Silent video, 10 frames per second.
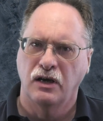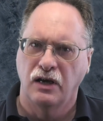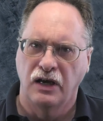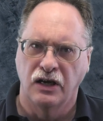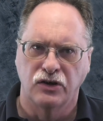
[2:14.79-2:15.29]

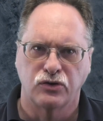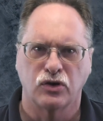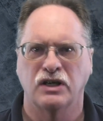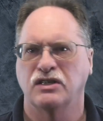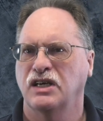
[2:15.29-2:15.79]
and
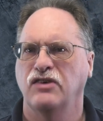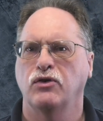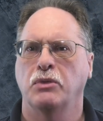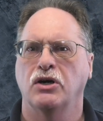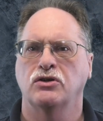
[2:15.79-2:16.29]
trying to save
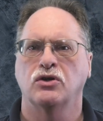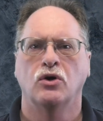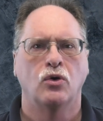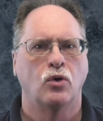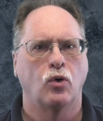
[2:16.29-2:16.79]
your marriage,
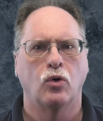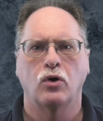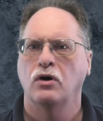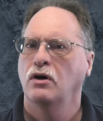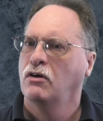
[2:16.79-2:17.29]

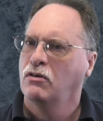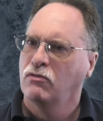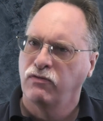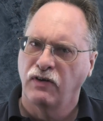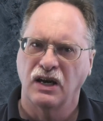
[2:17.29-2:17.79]
or
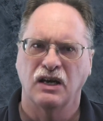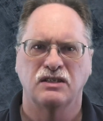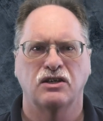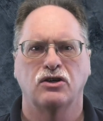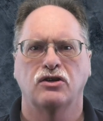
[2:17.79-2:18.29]

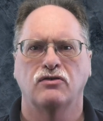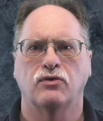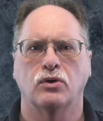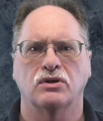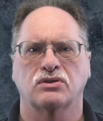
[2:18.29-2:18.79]
finalizing your
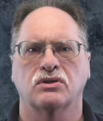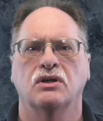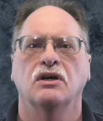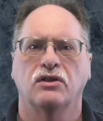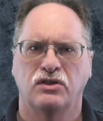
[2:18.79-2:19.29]
divorce.
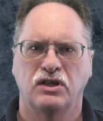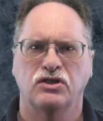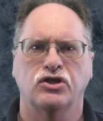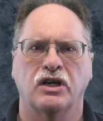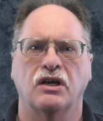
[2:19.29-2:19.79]
This
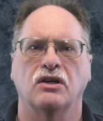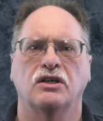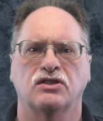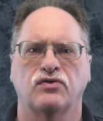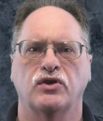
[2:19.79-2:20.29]
channel
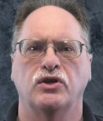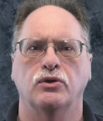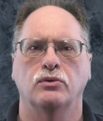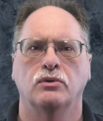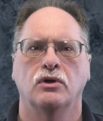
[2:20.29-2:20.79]
is for
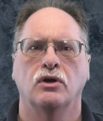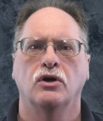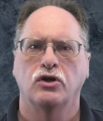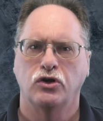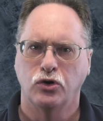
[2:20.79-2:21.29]
you.
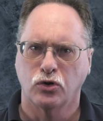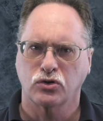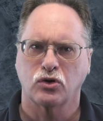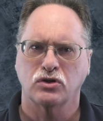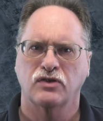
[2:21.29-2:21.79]
Your
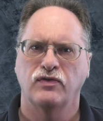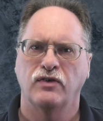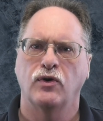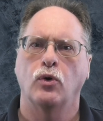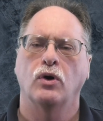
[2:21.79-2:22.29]
source of
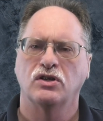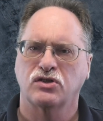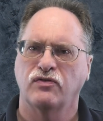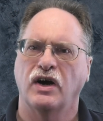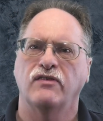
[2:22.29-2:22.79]
info on
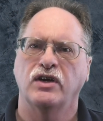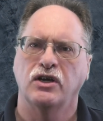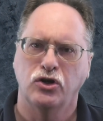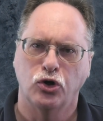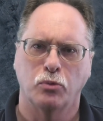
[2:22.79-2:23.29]
surviving
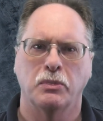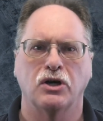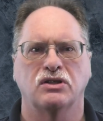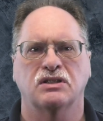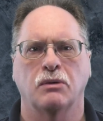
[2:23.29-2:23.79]
your
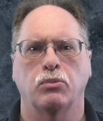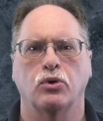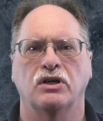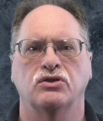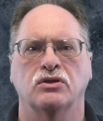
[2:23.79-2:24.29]
marriage
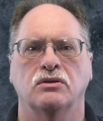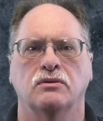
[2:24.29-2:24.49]
separation.